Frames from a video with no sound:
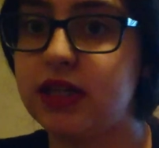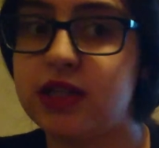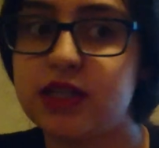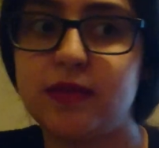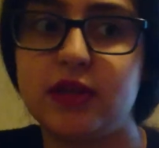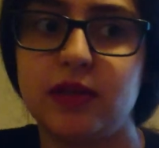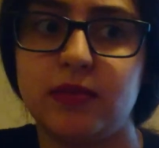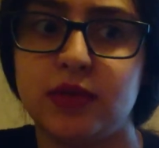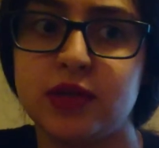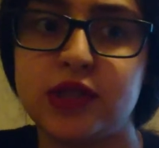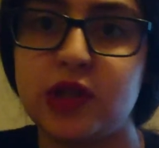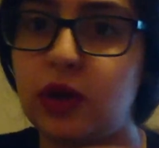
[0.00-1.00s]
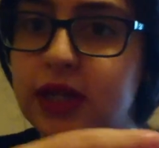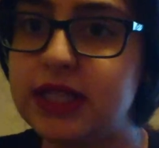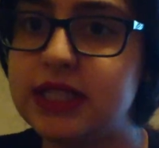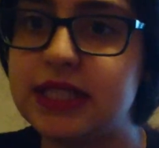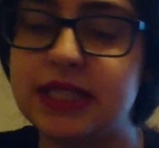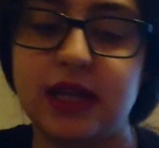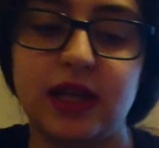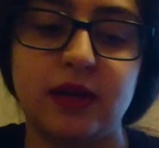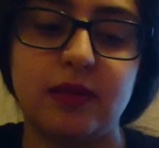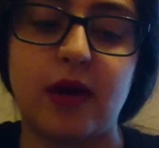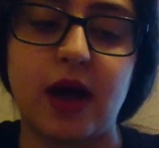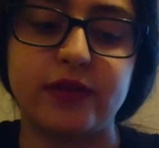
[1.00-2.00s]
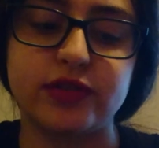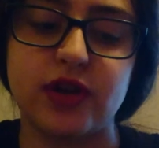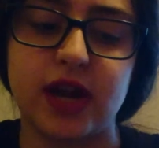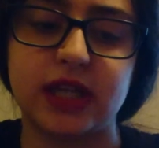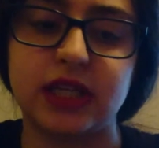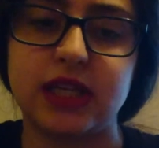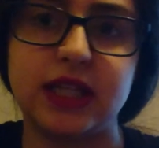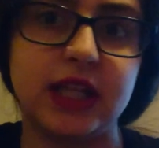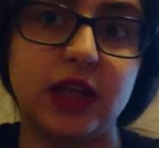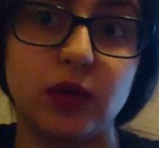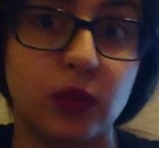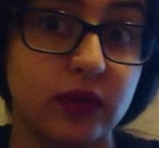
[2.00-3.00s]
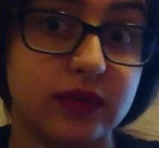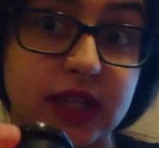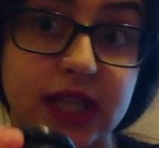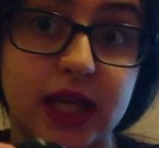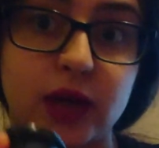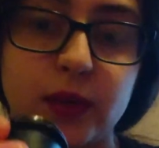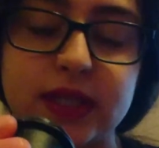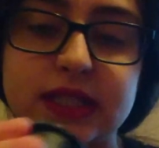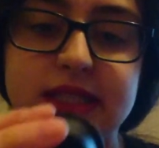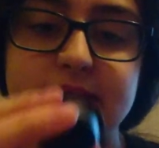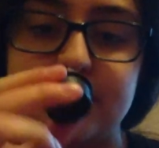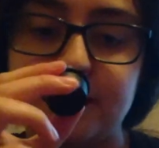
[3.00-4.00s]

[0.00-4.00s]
Some of them are solids, but I've tried nearly all of the liquids.